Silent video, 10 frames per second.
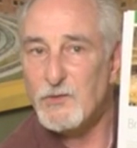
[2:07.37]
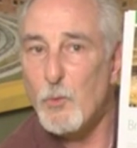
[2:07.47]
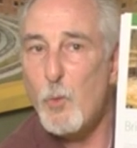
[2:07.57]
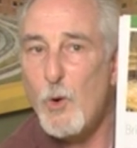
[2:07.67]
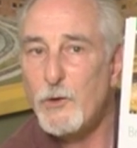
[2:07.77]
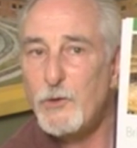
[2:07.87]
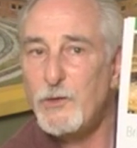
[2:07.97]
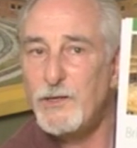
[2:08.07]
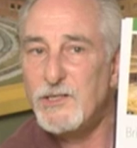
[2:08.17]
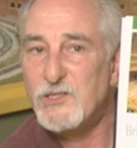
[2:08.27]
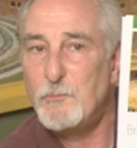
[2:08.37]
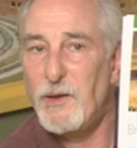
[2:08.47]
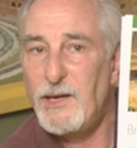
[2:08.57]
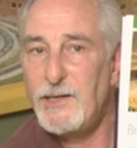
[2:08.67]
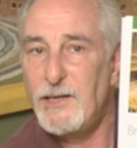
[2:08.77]
The water is
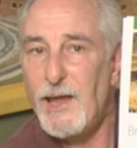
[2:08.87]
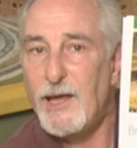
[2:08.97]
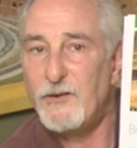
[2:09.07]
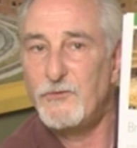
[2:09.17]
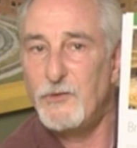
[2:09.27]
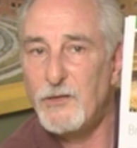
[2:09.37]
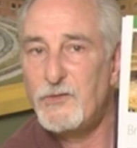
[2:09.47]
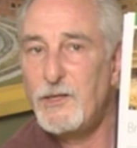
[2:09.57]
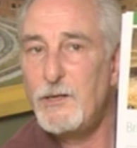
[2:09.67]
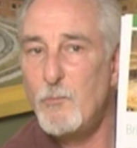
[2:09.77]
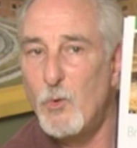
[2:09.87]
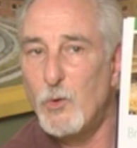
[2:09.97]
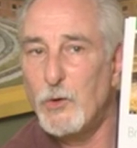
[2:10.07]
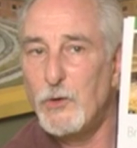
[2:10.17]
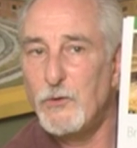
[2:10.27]
made out of nothing
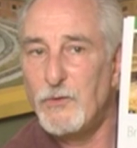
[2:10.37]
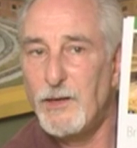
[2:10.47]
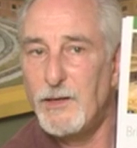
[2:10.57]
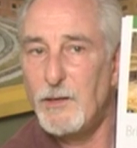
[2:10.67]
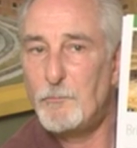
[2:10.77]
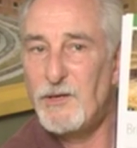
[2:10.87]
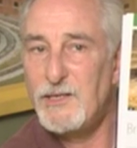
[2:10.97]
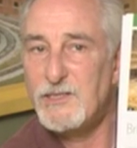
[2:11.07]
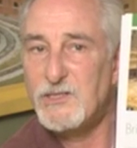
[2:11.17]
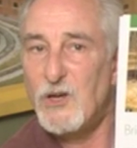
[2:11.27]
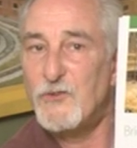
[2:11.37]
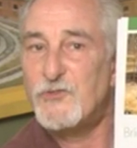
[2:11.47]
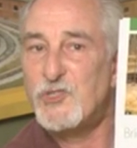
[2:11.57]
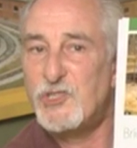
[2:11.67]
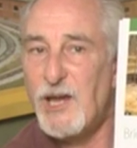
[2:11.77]
more than a piece of
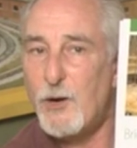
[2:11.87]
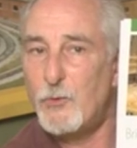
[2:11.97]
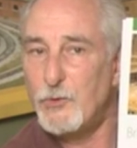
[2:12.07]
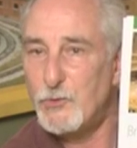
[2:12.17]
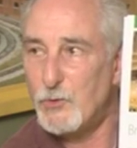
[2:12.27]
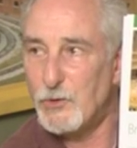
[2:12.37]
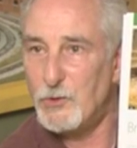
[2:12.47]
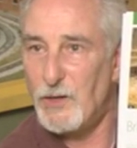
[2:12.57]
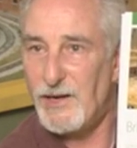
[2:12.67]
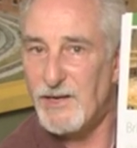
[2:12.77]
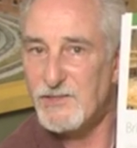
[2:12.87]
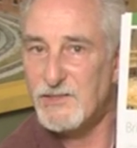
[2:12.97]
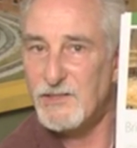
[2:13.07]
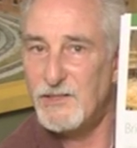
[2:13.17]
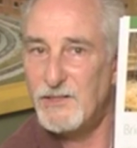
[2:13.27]
shower door
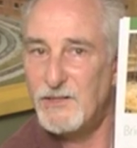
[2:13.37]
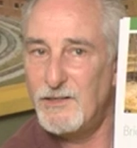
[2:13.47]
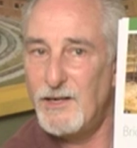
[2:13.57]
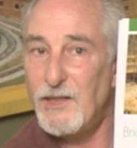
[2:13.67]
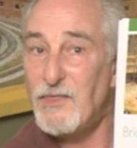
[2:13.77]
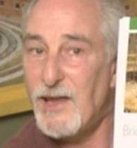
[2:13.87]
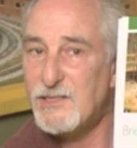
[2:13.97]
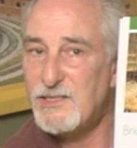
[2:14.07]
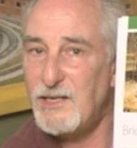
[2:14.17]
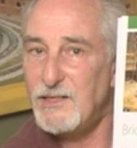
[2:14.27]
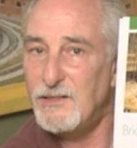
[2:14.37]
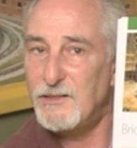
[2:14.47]
glass. That's it.